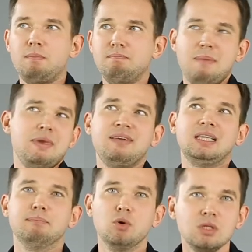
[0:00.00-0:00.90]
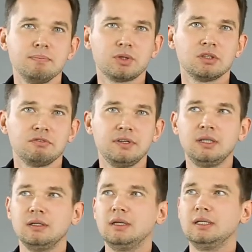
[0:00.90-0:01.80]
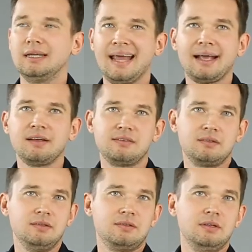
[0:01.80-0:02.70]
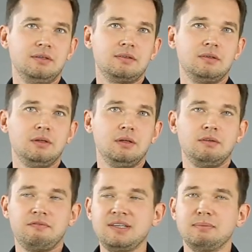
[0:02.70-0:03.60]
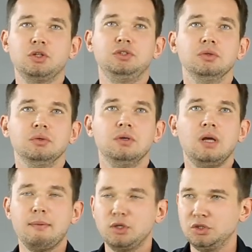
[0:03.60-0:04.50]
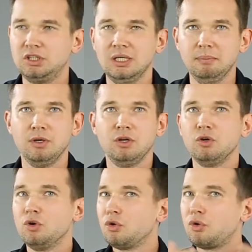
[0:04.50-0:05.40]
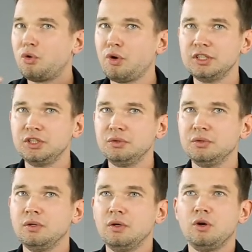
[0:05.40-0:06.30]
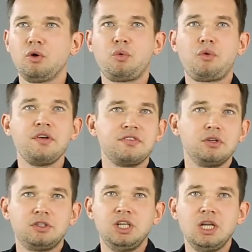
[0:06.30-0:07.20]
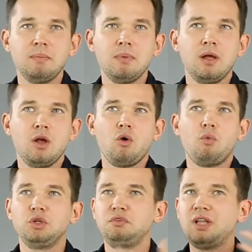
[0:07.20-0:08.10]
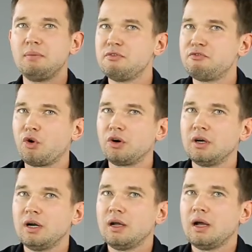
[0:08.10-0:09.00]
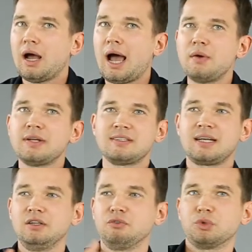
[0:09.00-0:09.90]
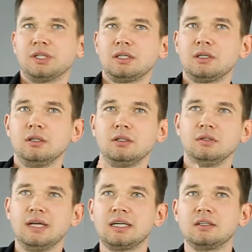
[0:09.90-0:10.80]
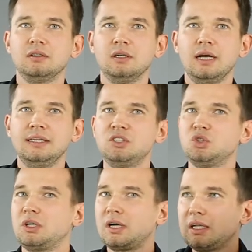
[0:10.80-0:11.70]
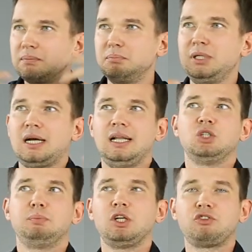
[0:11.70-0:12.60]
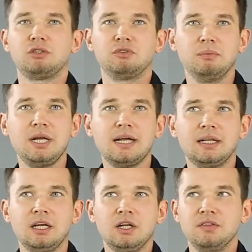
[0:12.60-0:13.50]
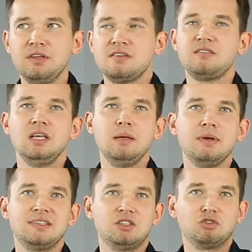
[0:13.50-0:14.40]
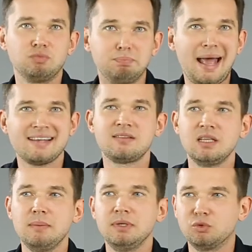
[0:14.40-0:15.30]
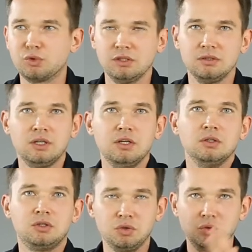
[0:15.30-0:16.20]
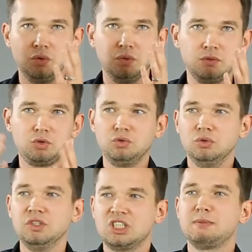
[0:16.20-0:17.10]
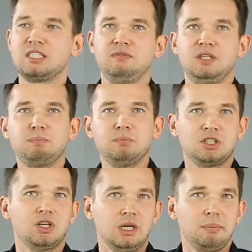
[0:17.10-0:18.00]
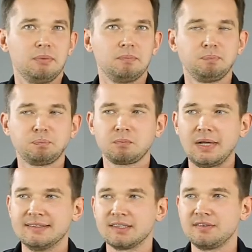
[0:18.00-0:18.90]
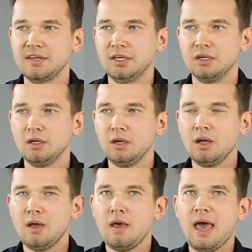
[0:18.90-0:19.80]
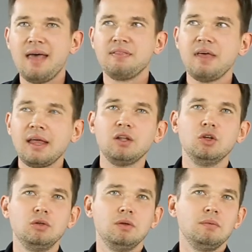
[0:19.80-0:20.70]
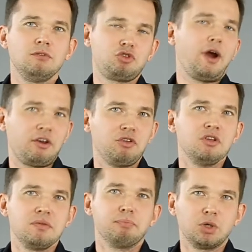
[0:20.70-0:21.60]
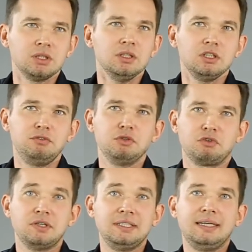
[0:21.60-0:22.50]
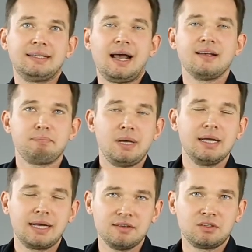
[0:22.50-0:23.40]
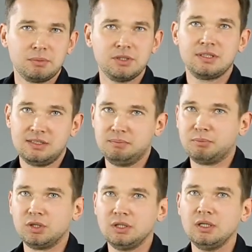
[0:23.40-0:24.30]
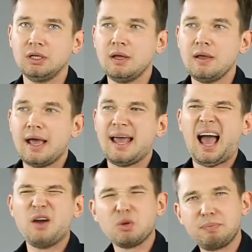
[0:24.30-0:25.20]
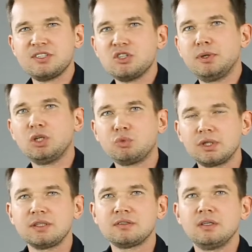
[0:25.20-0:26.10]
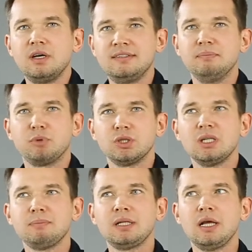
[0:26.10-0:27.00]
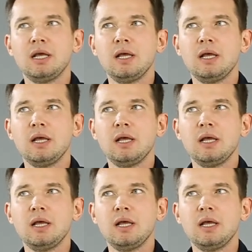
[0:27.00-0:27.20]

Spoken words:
maybe even the most important thing in the deck is things about you, about your team. Who are you? Who is your team? What you've done before? How does it kind of work together? It needs to be a clear picture for me that this team is the best team in the world to do this specific startup and succeed. And then traction is important. If you've already got paying customers, that's important. How your business model works is important, but